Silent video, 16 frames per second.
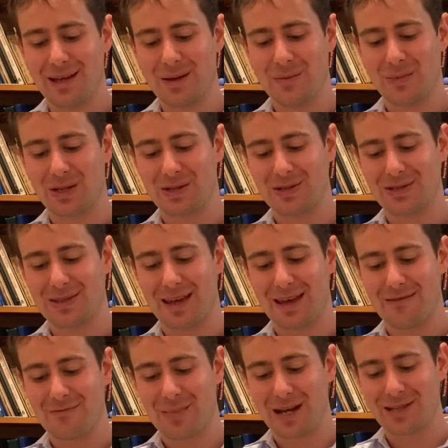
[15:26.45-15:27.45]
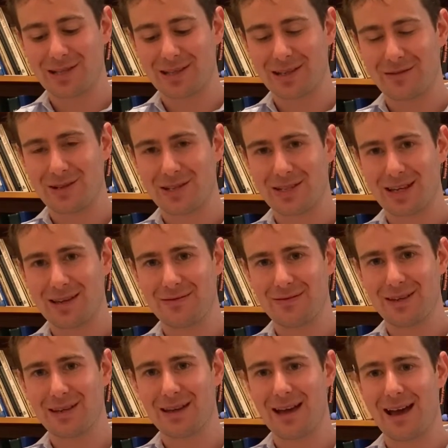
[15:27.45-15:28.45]
because they're basically
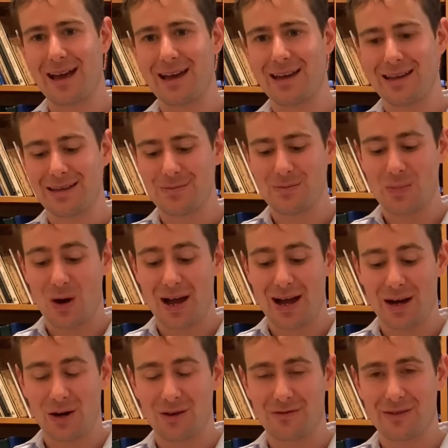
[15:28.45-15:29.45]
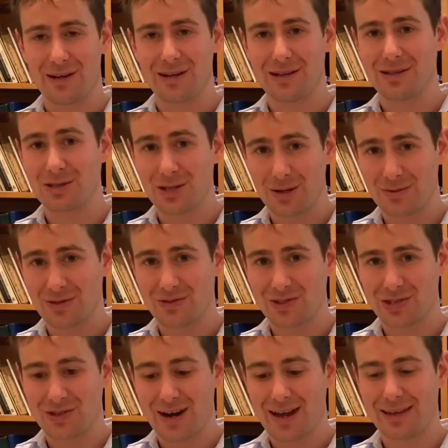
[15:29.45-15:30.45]
receiving a buyout offer in terms of
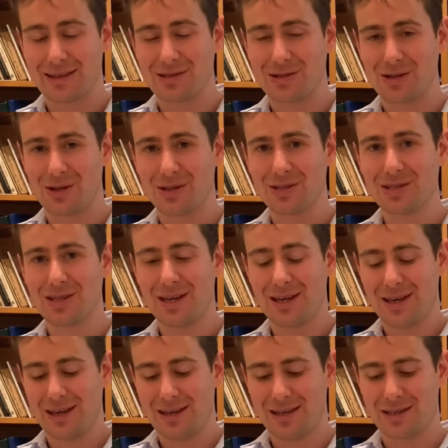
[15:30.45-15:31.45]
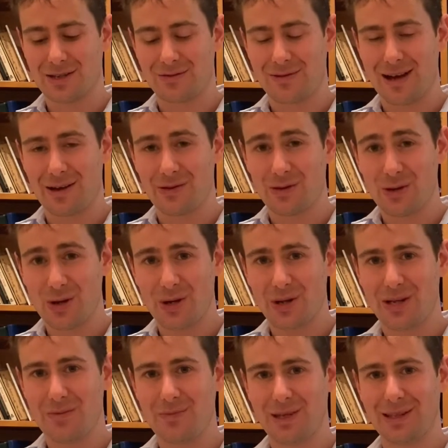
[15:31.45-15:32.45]
Australian dollars is around
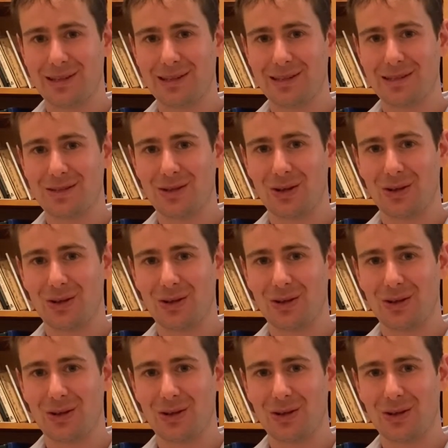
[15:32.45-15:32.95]
$30 million,